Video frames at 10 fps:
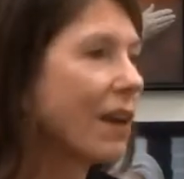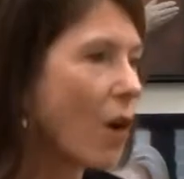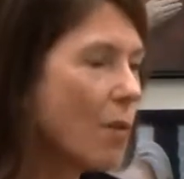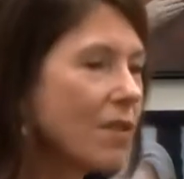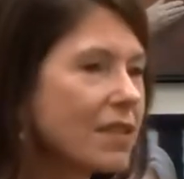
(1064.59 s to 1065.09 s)

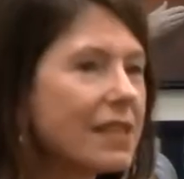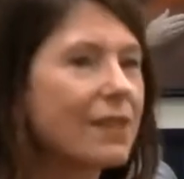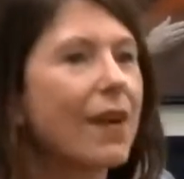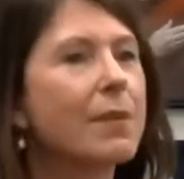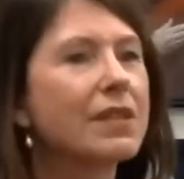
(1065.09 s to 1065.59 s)
almost as if
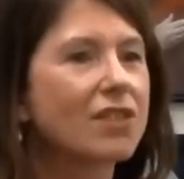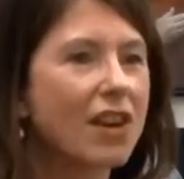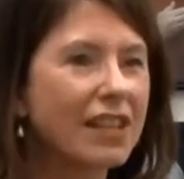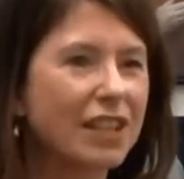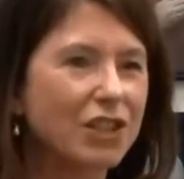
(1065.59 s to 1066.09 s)
I was
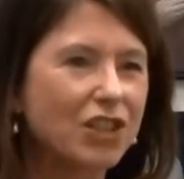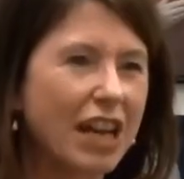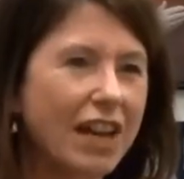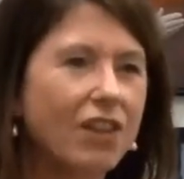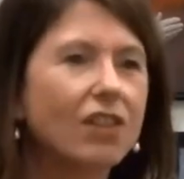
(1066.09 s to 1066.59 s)
starting to
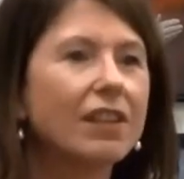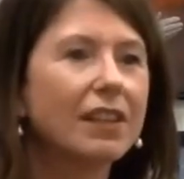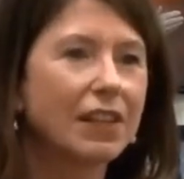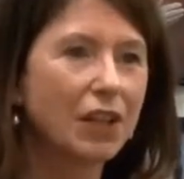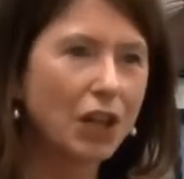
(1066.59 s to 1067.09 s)
channel
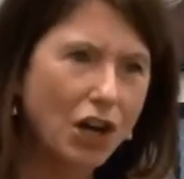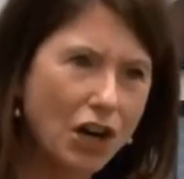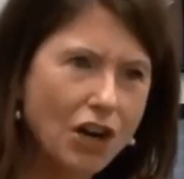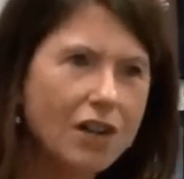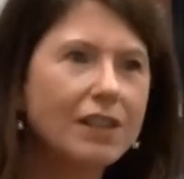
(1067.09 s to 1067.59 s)

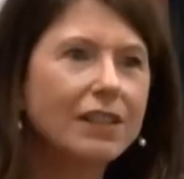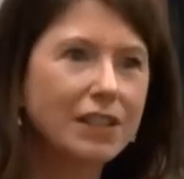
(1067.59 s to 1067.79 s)
her.